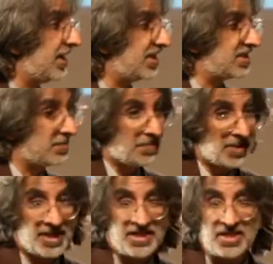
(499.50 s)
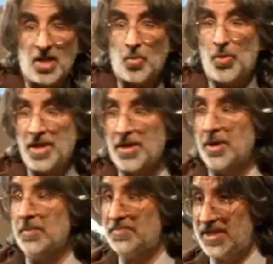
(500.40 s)
It's a place
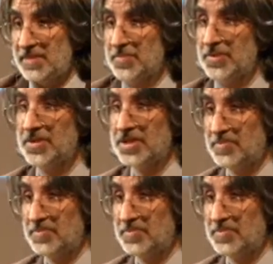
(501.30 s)
where people